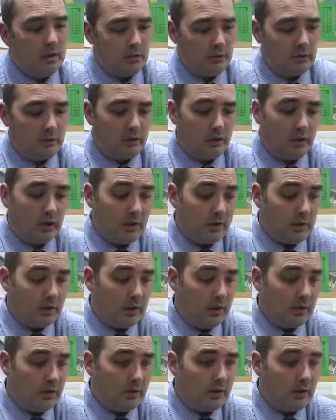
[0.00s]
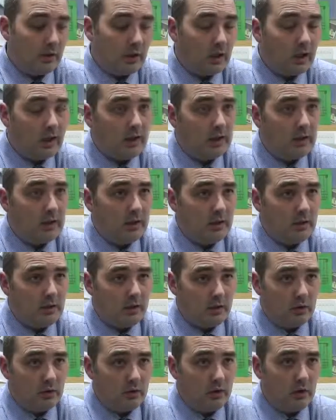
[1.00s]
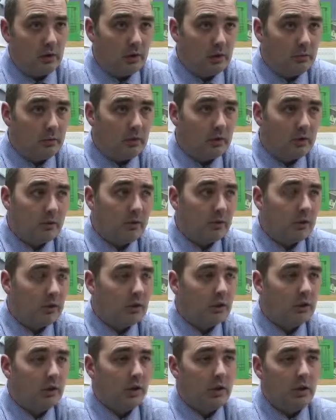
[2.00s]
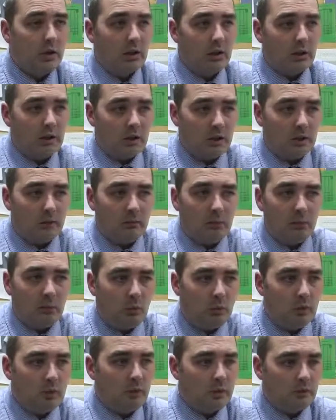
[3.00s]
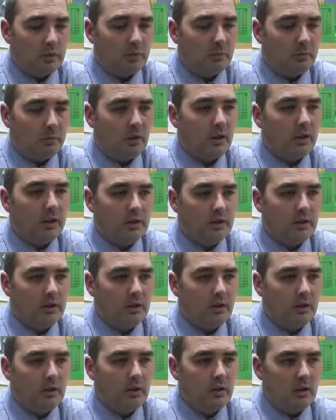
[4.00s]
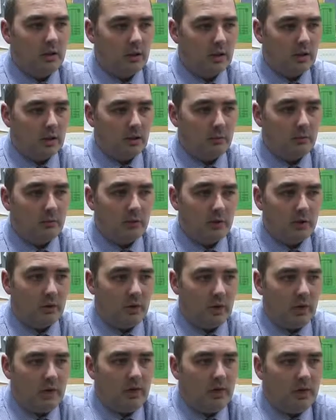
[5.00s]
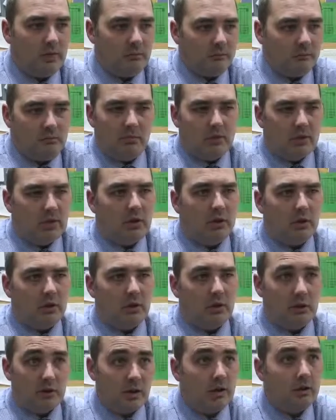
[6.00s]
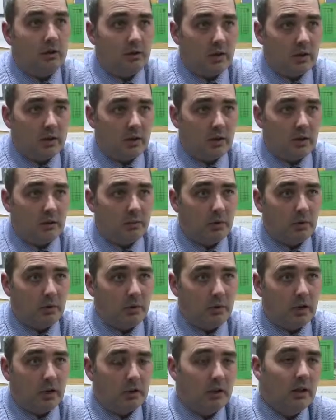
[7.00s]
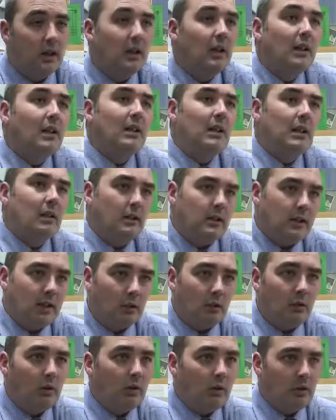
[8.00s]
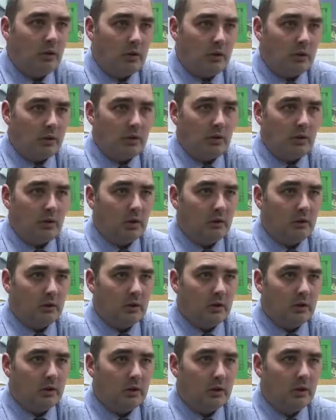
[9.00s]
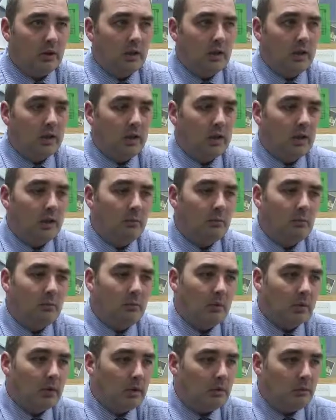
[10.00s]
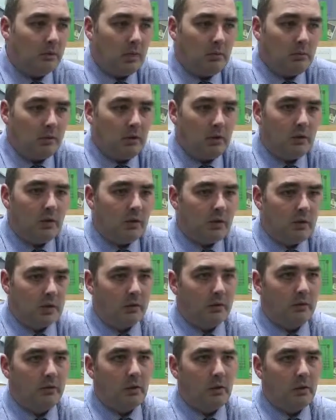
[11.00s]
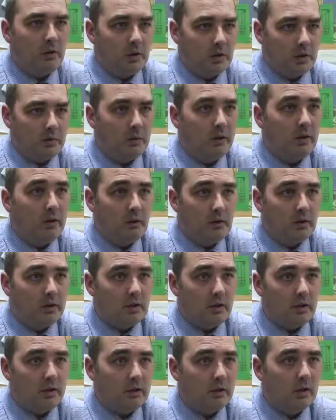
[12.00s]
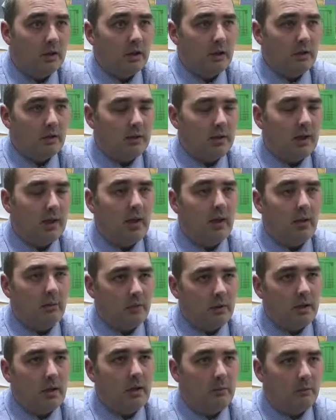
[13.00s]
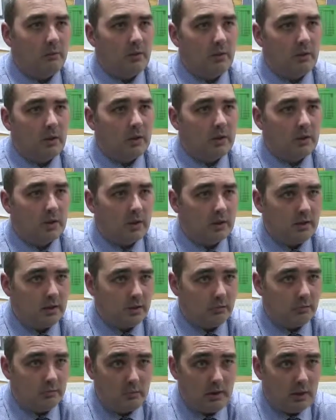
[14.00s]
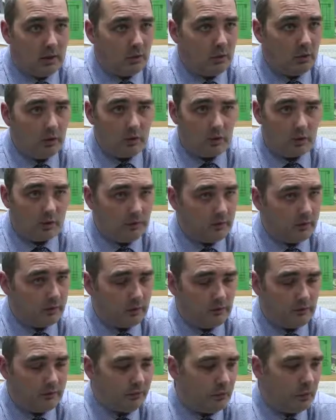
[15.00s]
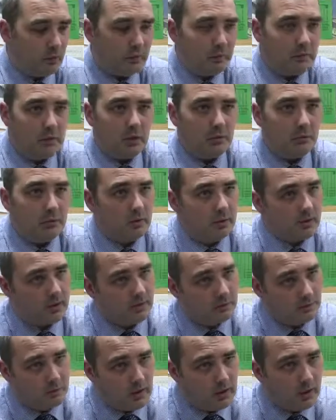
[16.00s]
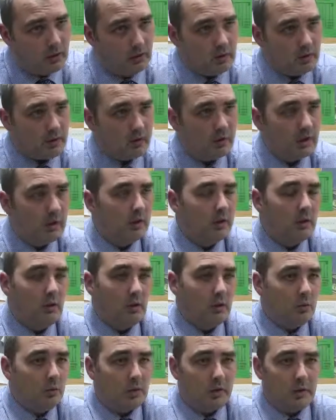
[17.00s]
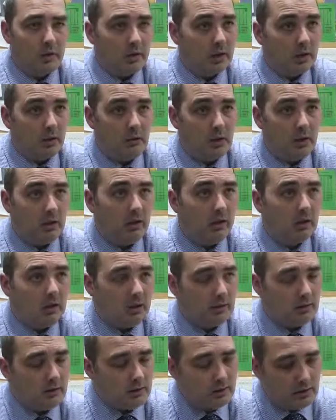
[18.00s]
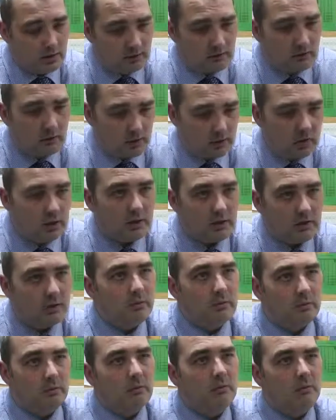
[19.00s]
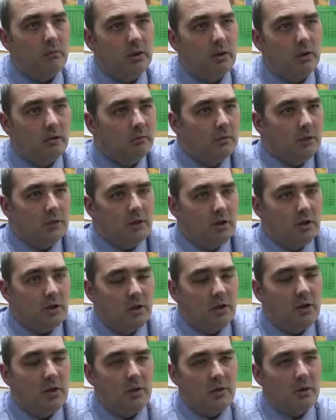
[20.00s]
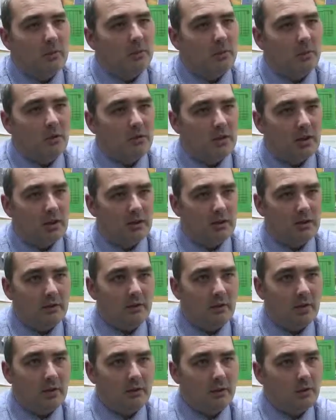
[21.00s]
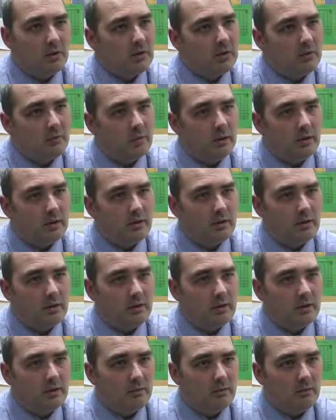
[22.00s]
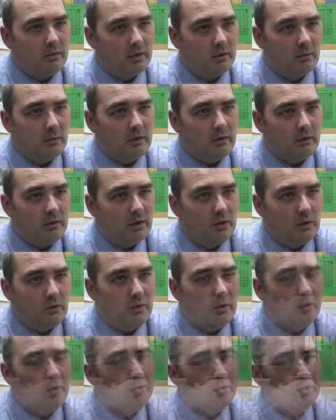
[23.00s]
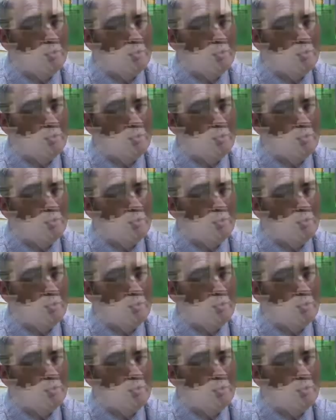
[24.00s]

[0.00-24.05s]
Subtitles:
we've created a series of guidelines and documents which we want to place so that any teacher that's interested in the project can download those documents, can maybe use some of our experiences to help them try and set up networks of former pupils and parents who are willing to come in and try to, you know, use the project in a very positive way that we've found we're able